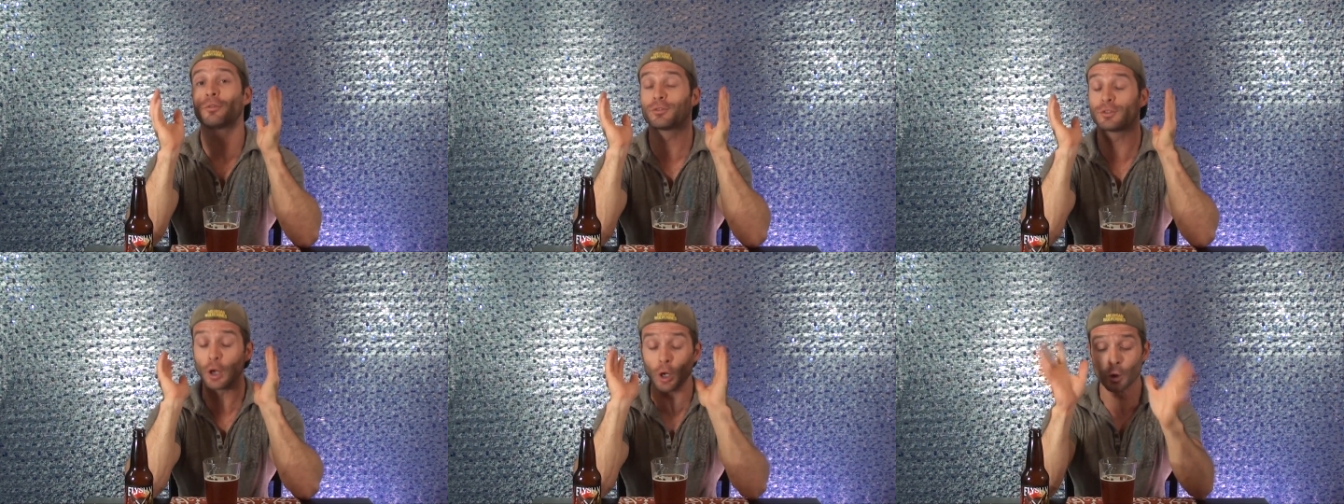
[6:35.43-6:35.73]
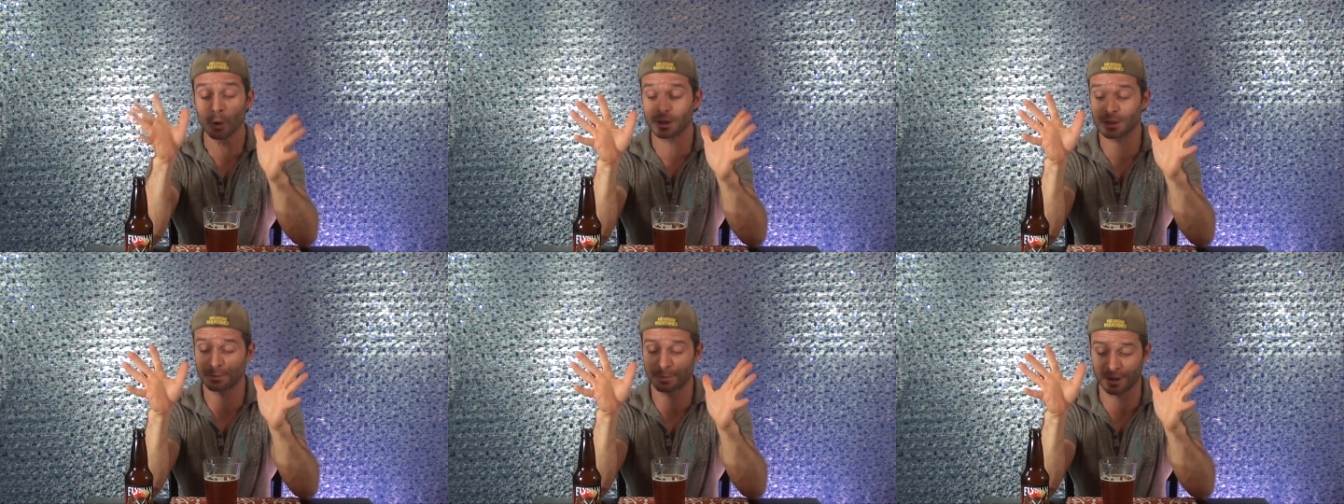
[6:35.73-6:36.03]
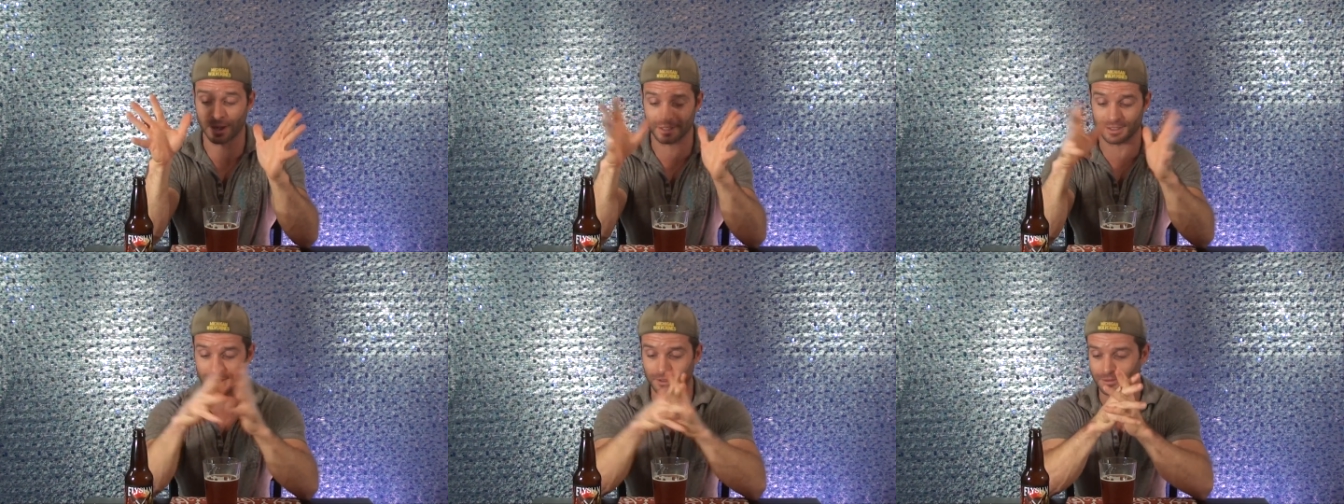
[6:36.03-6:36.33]
too
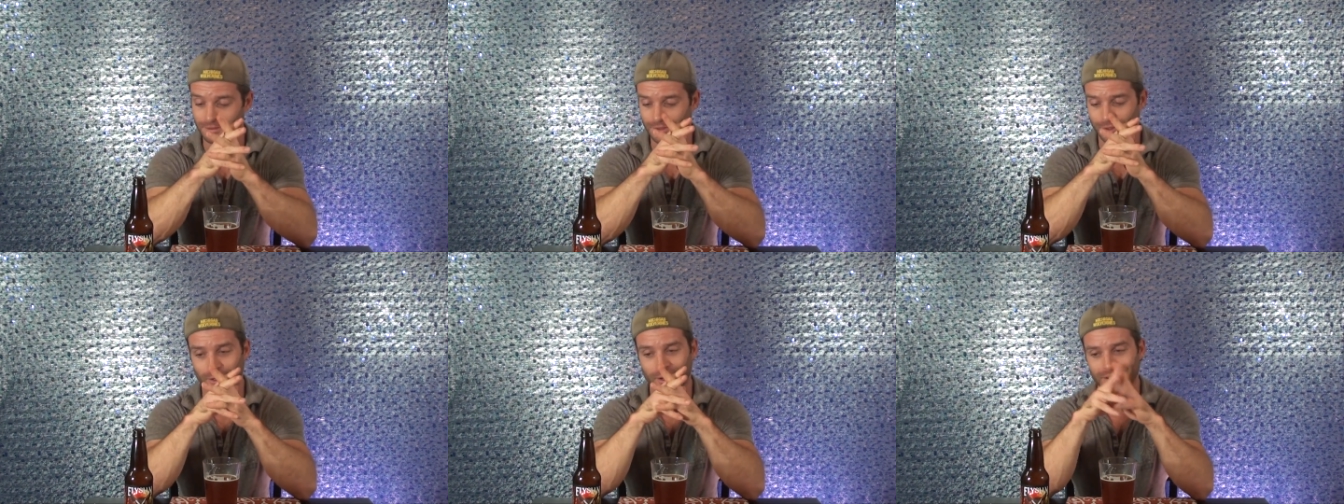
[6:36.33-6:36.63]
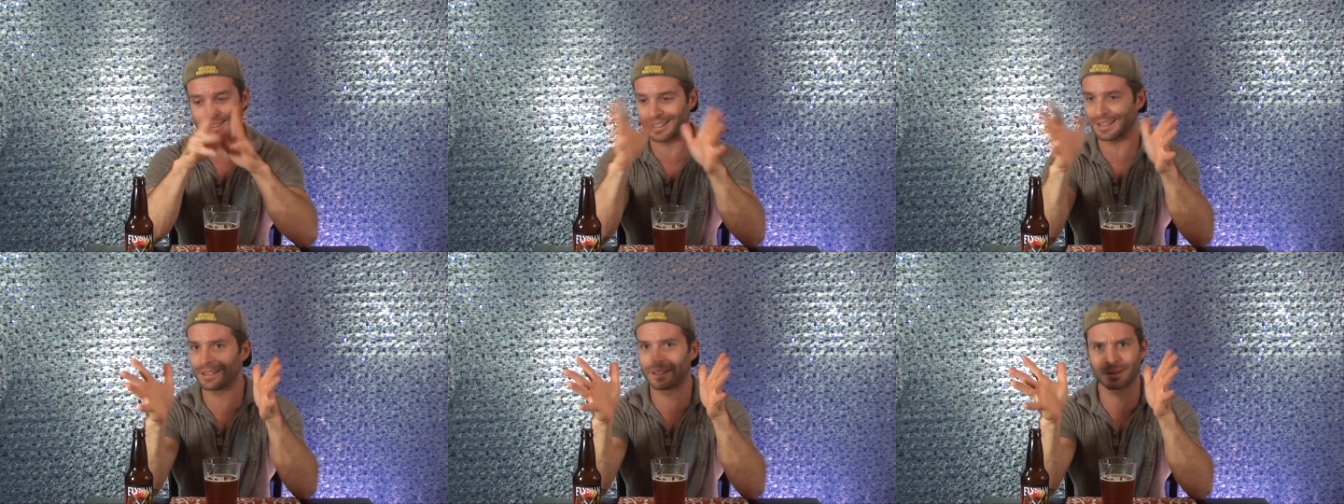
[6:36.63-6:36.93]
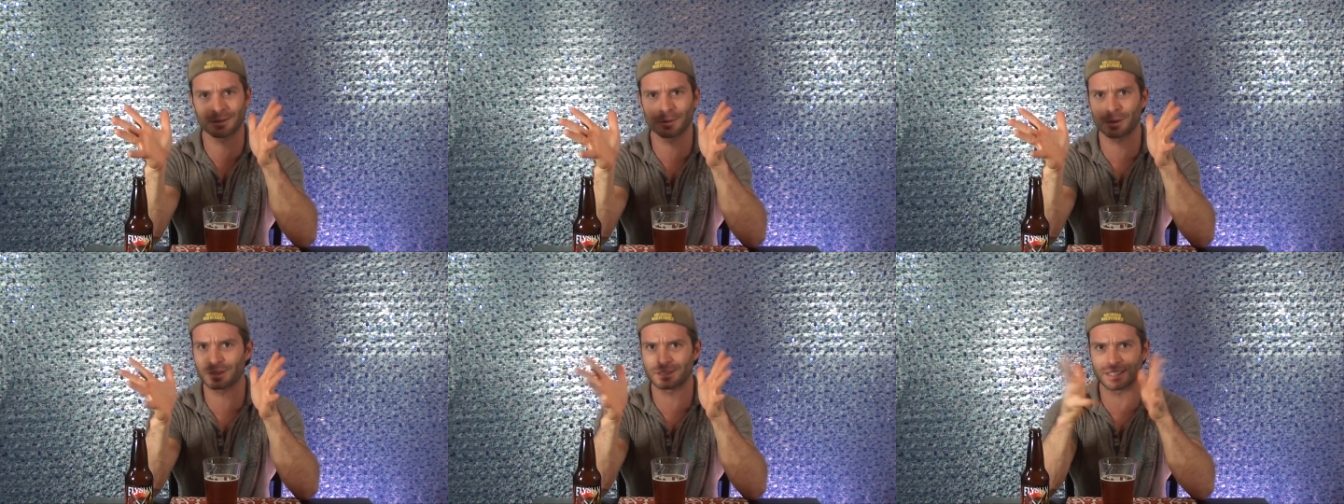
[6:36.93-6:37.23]
expensive. So
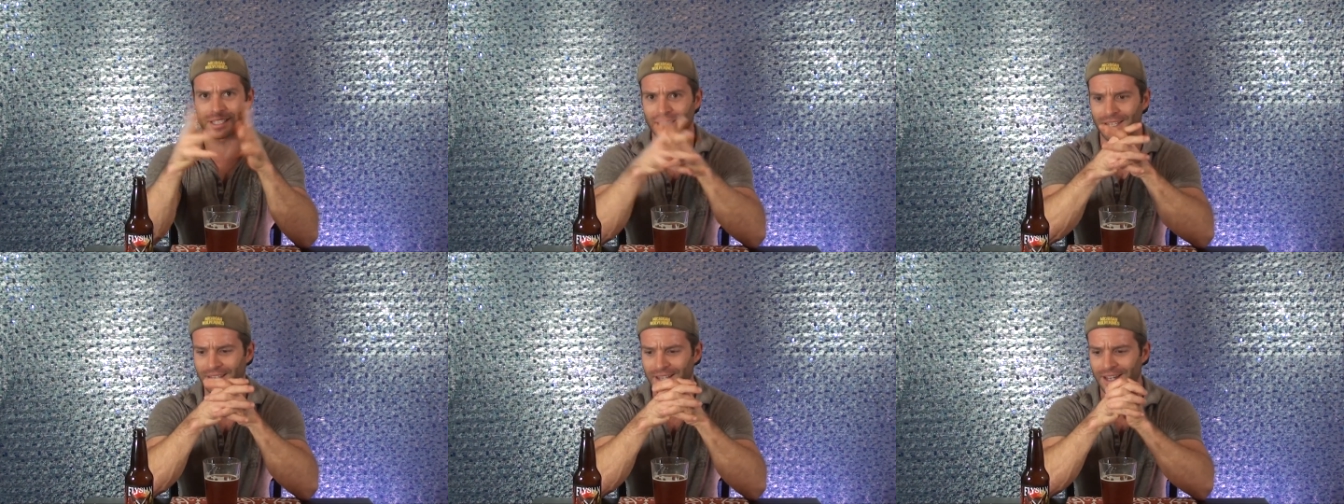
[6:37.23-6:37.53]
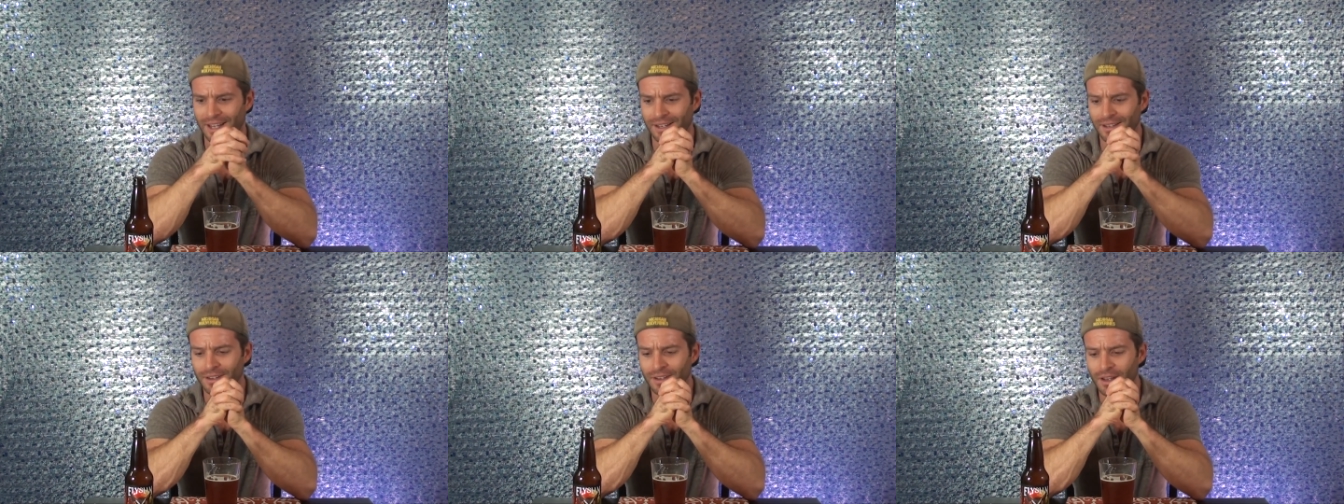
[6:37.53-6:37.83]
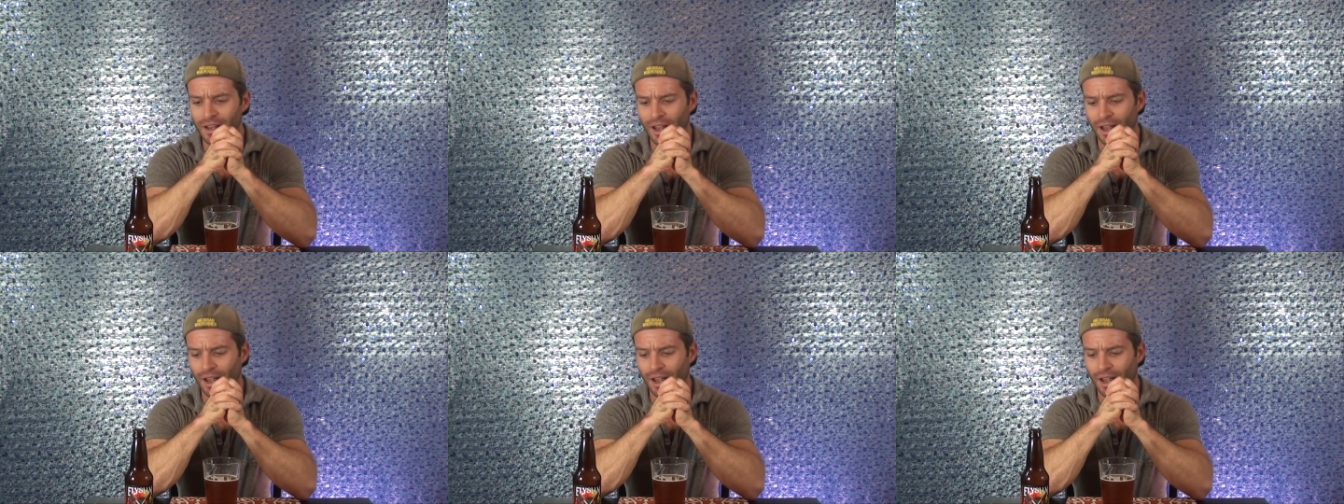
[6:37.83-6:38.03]
it wasn't any of that.